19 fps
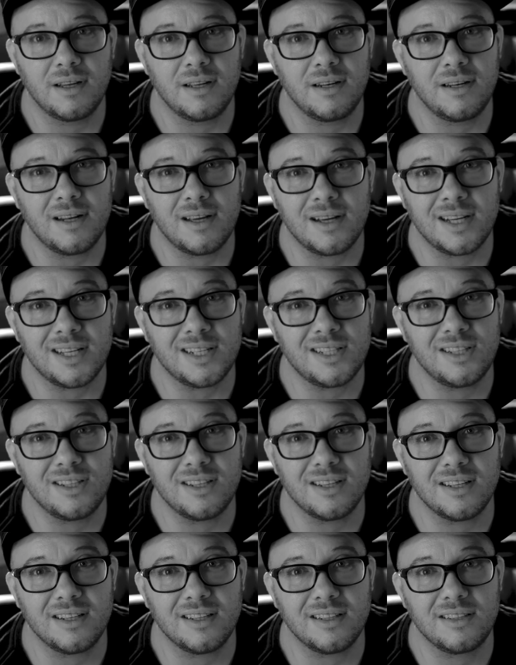
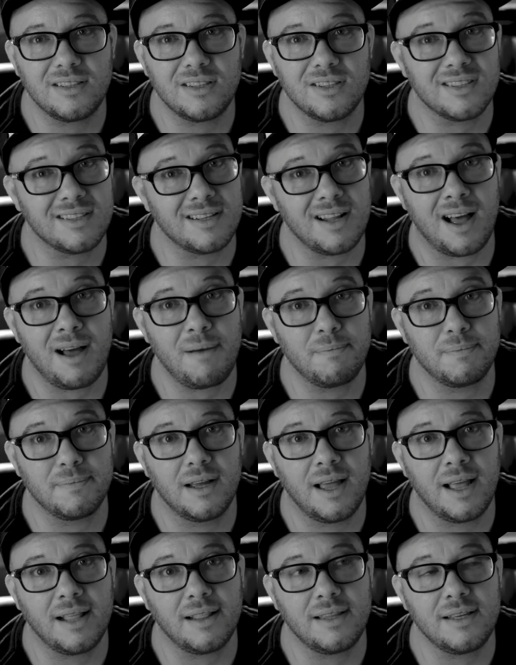nudge to stop,
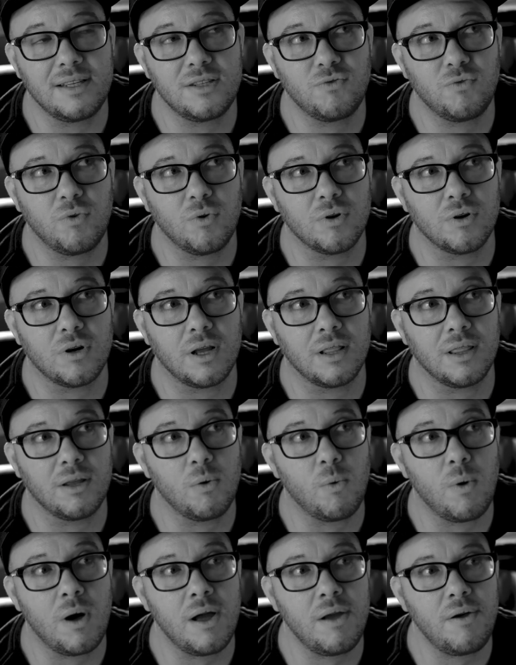at least for a
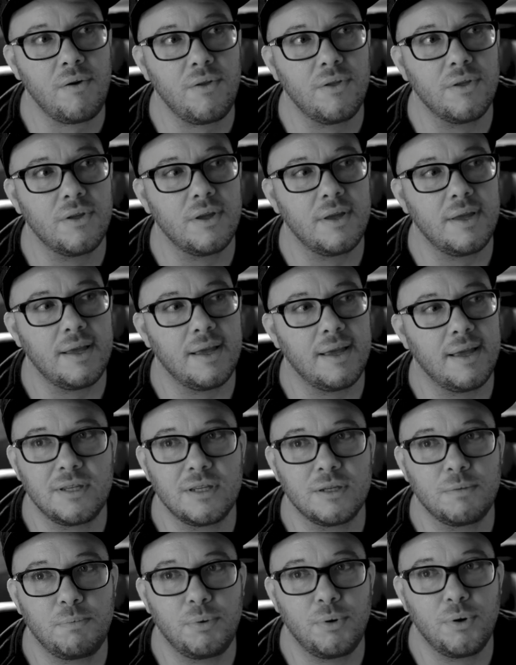little while. This
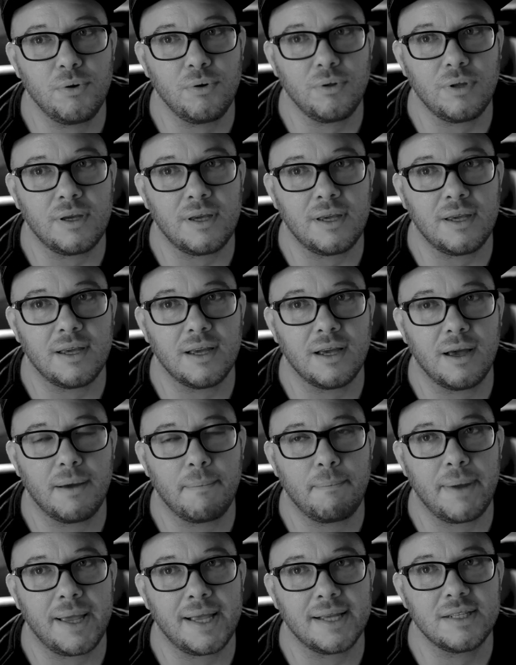is purely
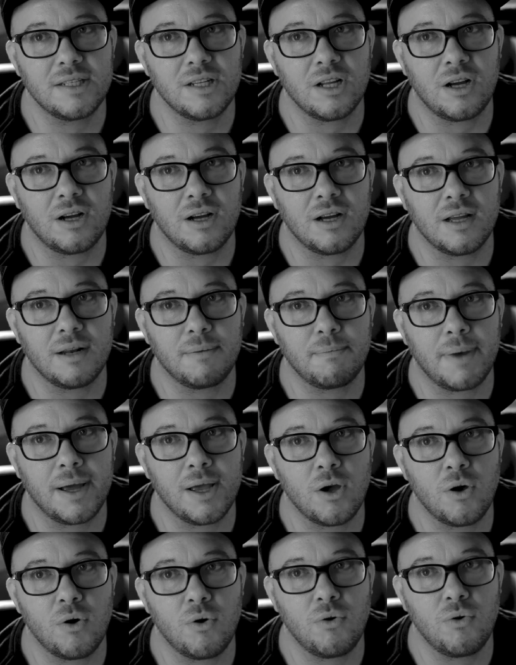based on
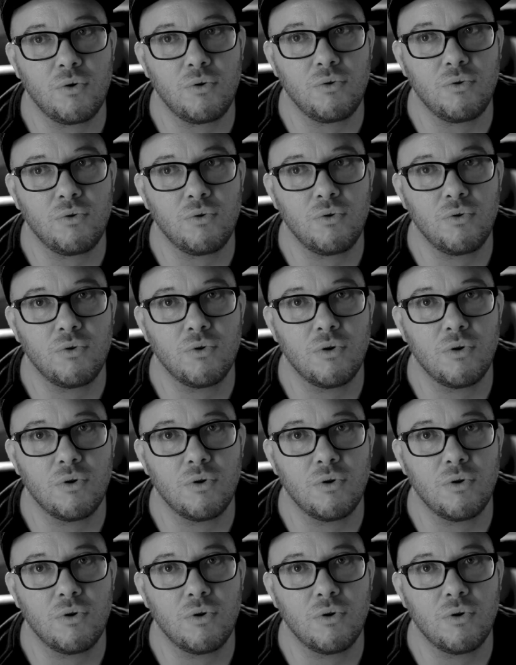my own,